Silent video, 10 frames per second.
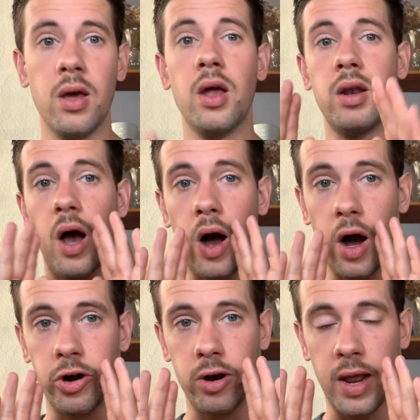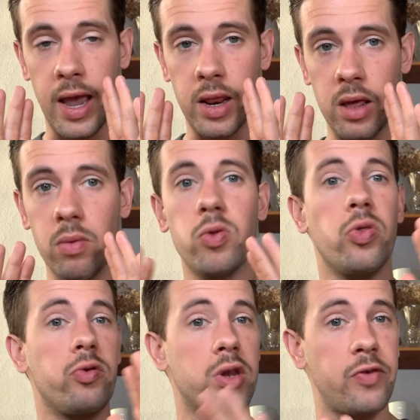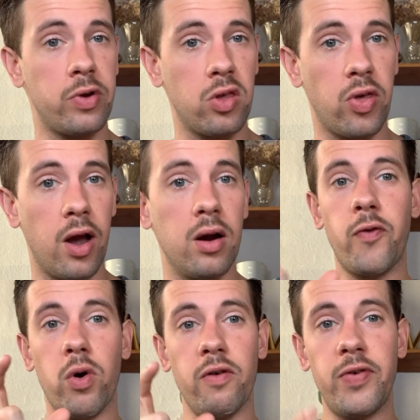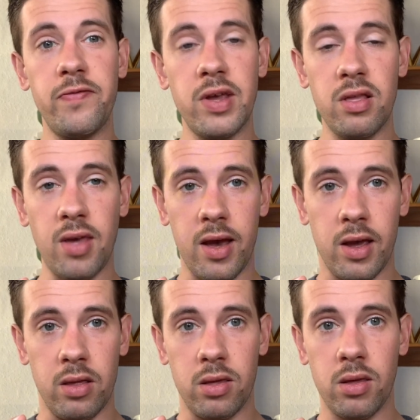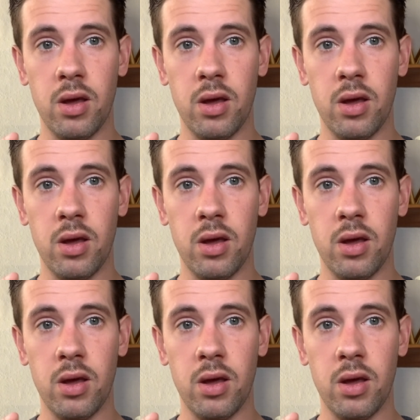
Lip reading: not 180, so there's a difference there, for 15 seconds.